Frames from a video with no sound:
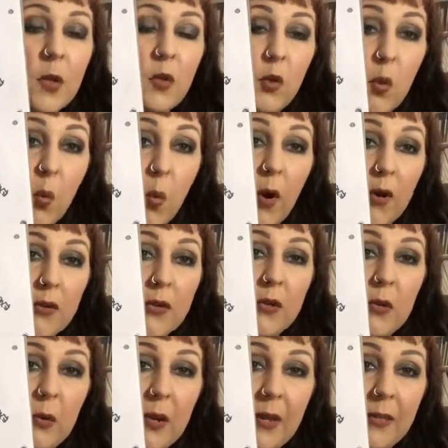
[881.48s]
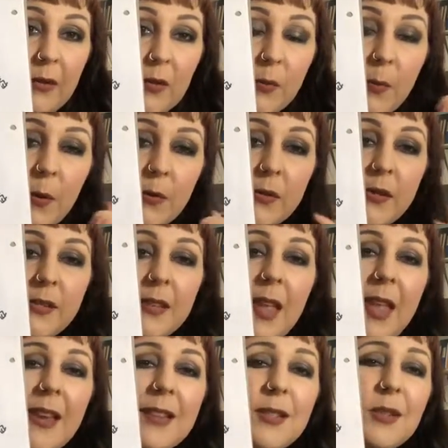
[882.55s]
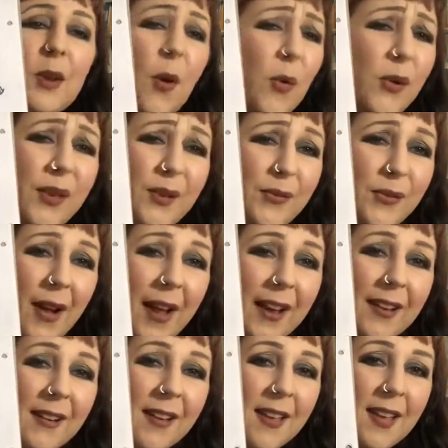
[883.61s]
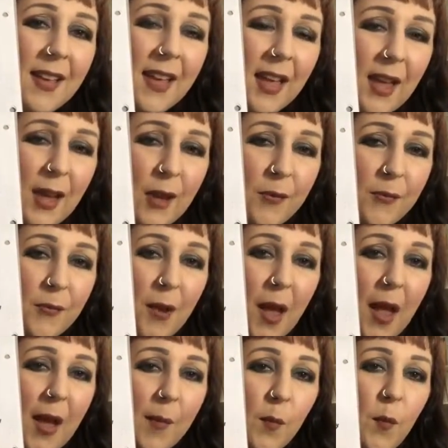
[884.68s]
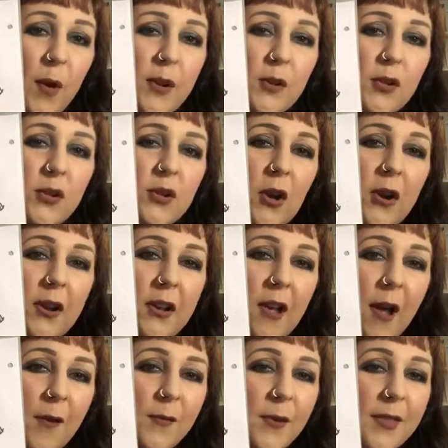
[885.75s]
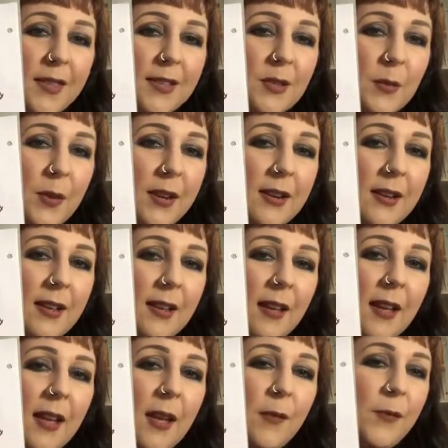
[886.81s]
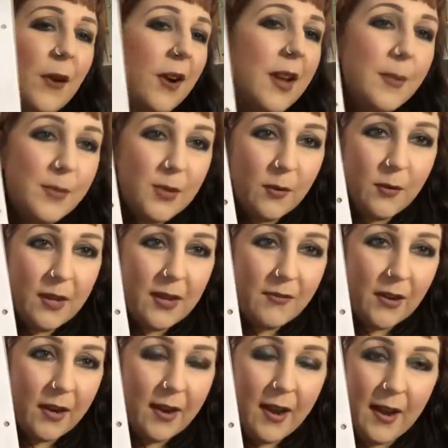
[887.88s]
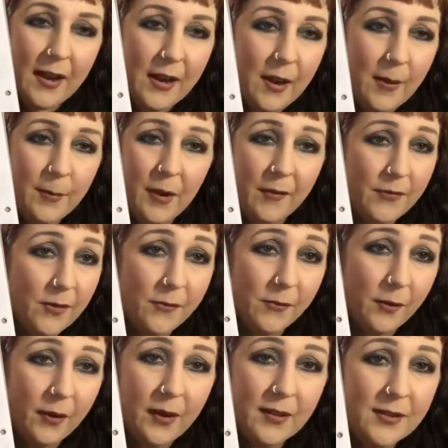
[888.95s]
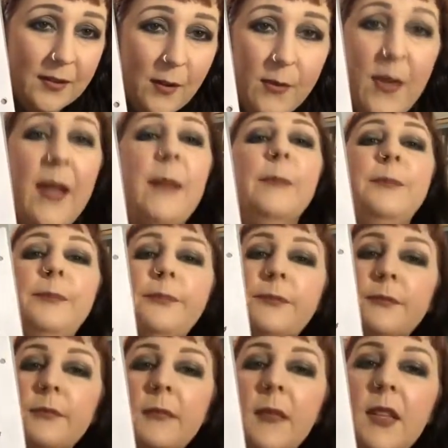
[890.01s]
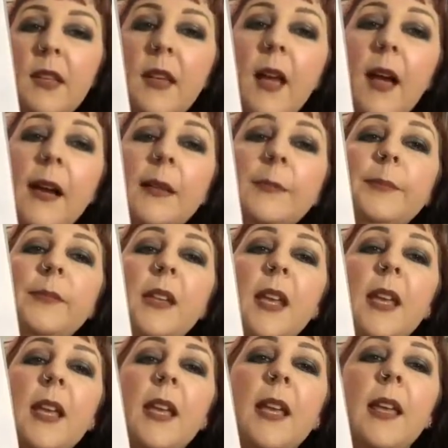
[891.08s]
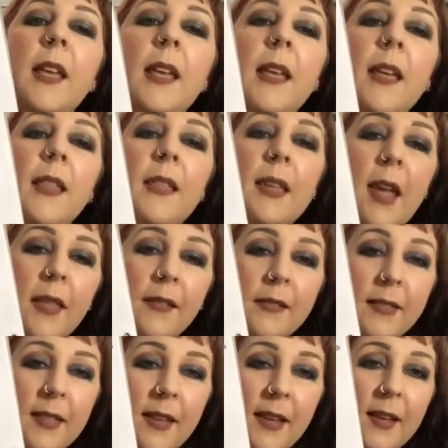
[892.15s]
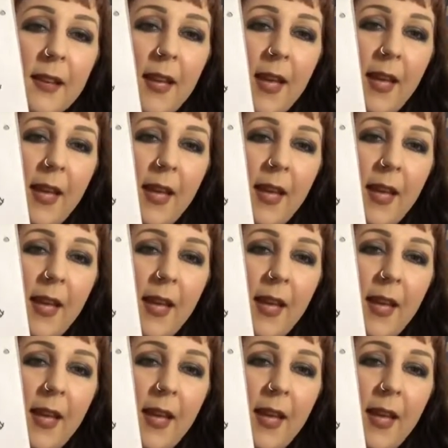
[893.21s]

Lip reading: towards doing those poses. And it's totally fine if, when you're starting off with this one, if your hips don't get very high up off the floor. It's no thing. The other thing,